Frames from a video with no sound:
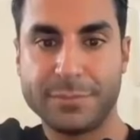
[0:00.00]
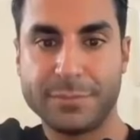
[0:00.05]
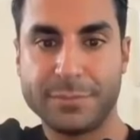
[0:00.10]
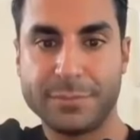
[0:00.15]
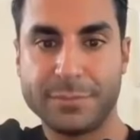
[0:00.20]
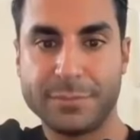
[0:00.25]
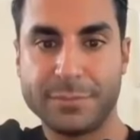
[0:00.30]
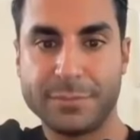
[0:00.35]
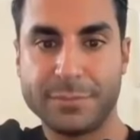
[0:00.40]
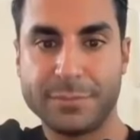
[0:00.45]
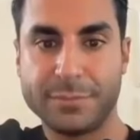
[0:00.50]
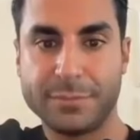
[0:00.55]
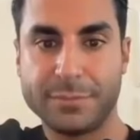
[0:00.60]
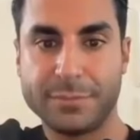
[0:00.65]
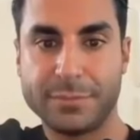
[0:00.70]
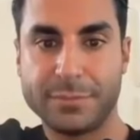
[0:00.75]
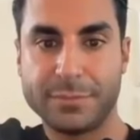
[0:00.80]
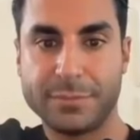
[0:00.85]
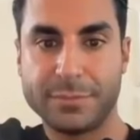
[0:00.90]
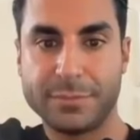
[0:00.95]

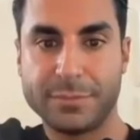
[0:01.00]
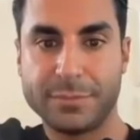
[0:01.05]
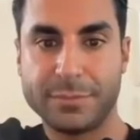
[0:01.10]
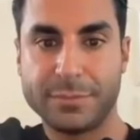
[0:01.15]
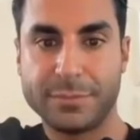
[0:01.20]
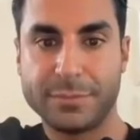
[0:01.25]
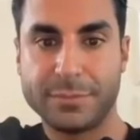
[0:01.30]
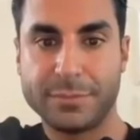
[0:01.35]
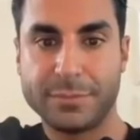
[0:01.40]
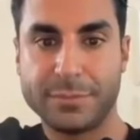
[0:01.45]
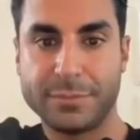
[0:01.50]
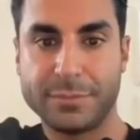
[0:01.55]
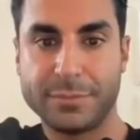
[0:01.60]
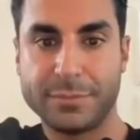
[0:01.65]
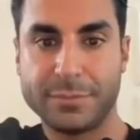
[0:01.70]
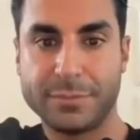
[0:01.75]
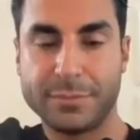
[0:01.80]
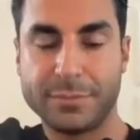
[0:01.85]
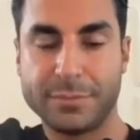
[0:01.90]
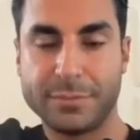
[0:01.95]

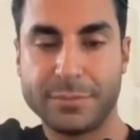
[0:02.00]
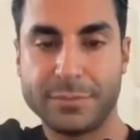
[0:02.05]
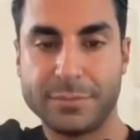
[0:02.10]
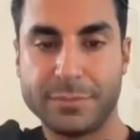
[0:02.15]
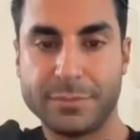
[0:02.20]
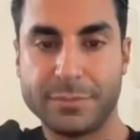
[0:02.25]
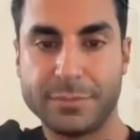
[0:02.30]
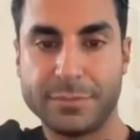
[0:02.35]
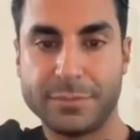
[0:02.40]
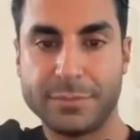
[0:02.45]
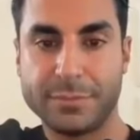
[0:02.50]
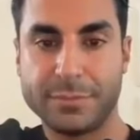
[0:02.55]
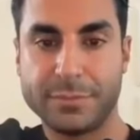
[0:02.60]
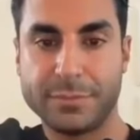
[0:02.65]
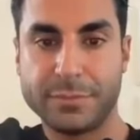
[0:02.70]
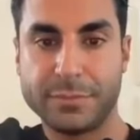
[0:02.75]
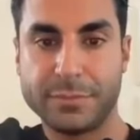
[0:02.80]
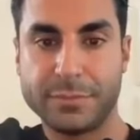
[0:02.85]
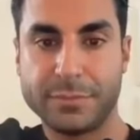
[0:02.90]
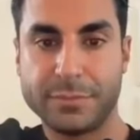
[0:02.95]

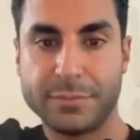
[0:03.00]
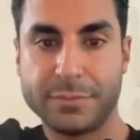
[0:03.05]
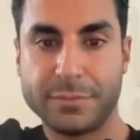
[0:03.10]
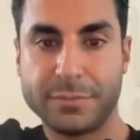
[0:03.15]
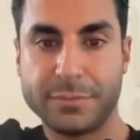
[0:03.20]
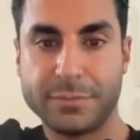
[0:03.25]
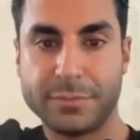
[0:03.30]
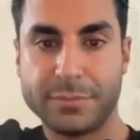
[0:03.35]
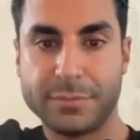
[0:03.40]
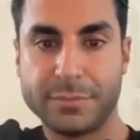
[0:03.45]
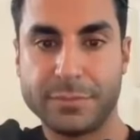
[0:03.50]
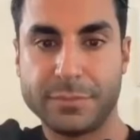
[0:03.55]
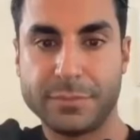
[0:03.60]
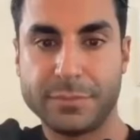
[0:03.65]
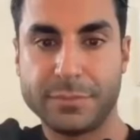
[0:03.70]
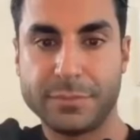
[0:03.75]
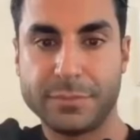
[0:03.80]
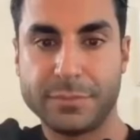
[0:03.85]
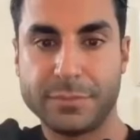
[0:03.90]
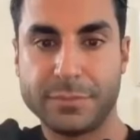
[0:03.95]

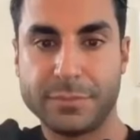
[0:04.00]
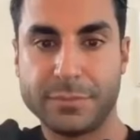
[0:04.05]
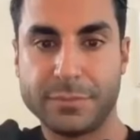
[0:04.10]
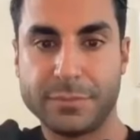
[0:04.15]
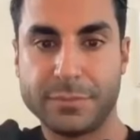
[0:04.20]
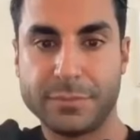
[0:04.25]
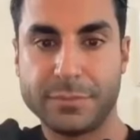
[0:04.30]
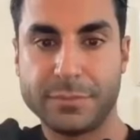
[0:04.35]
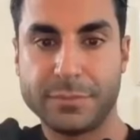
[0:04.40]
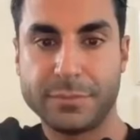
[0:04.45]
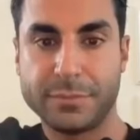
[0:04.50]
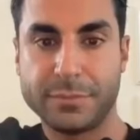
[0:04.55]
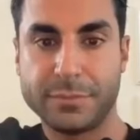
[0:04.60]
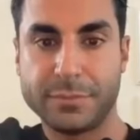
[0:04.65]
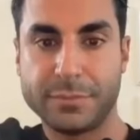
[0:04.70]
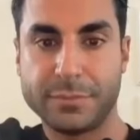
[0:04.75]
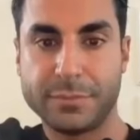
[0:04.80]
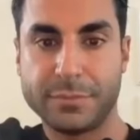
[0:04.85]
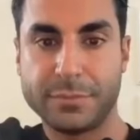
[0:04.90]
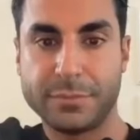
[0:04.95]

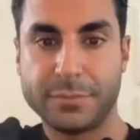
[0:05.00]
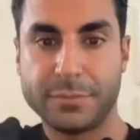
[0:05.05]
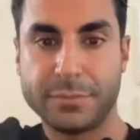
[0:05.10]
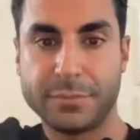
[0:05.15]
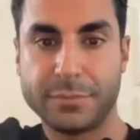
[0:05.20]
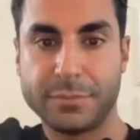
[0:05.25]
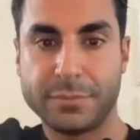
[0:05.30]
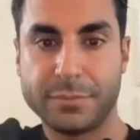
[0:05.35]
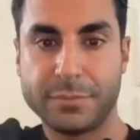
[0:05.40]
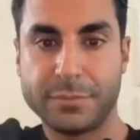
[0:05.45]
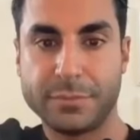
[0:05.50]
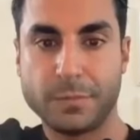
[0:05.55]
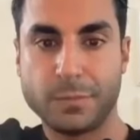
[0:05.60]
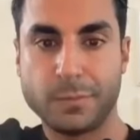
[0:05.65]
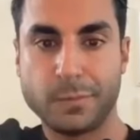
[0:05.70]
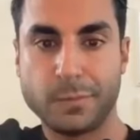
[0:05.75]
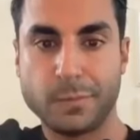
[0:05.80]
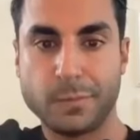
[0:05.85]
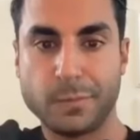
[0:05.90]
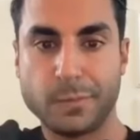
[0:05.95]

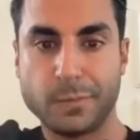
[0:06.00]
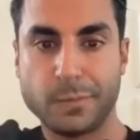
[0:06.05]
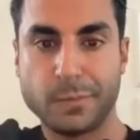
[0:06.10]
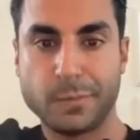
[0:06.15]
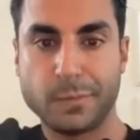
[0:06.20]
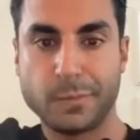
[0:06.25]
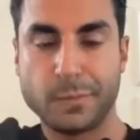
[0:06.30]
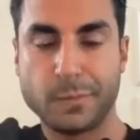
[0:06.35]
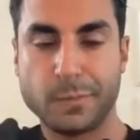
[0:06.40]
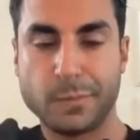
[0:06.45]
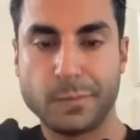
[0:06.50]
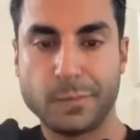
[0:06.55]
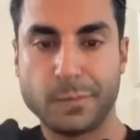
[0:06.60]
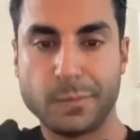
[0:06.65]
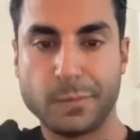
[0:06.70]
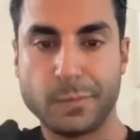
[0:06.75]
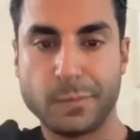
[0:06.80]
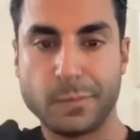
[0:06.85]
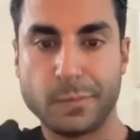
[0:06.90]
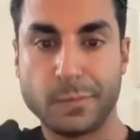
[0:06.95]

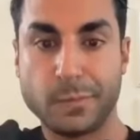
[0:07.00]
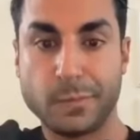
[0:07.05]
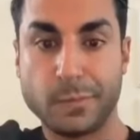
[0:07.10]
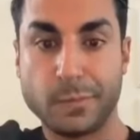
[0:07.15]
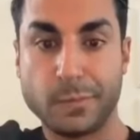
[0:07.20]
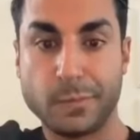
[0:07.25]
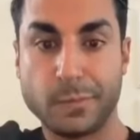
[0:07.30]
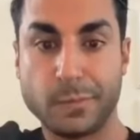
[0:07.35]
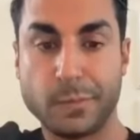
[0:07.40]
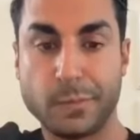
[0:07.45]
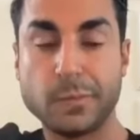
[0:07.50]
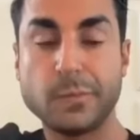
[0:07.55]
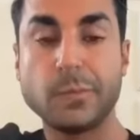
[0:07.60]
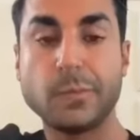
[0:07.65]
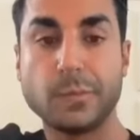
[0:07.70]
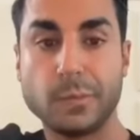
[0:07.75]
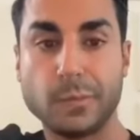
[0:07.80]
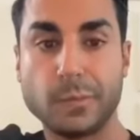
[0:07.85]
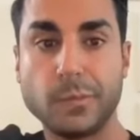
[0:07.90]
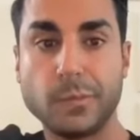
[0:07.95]
No words are spoken by the person on screen.